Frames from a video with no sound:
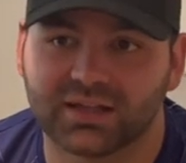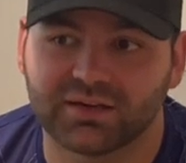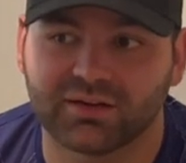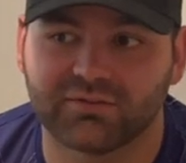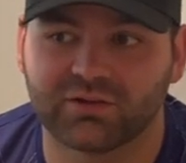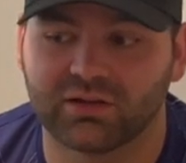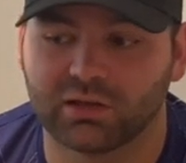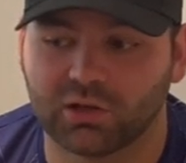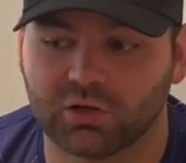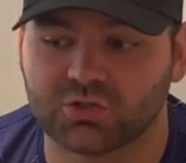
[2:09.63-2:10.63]
I have a
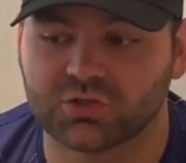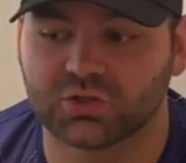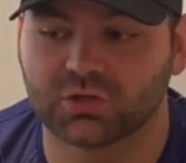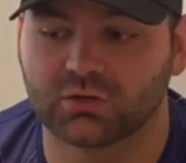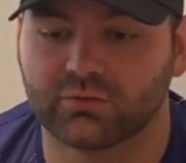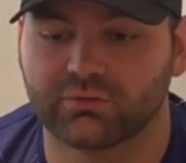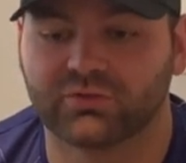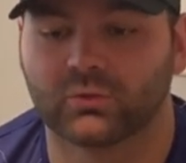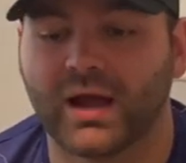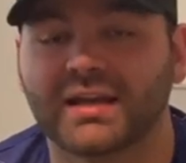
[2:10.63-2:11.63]
larger
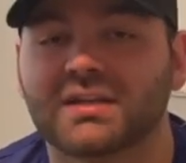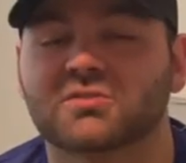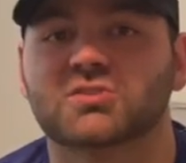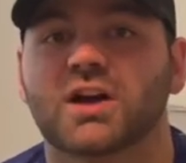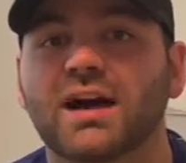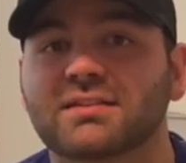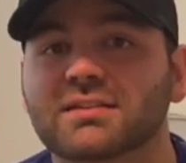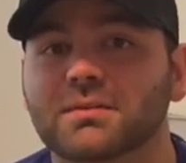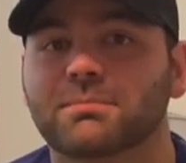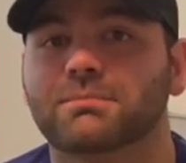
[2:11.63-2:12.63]
variety of shots
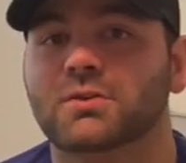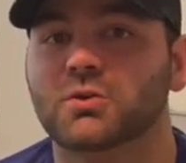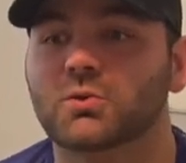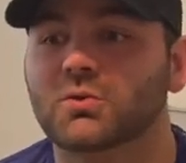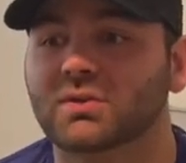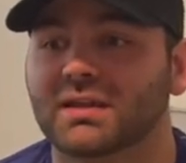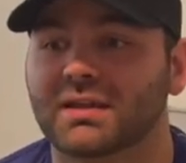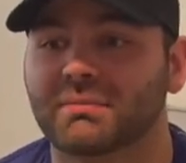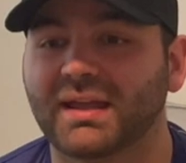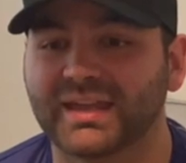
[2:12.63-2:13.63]
to use
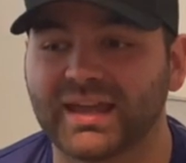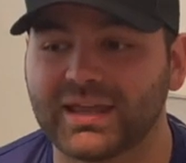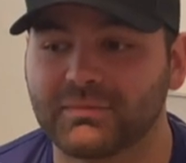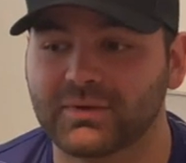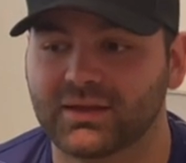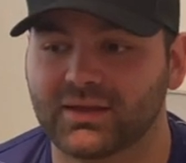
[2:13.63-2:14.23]
in my game,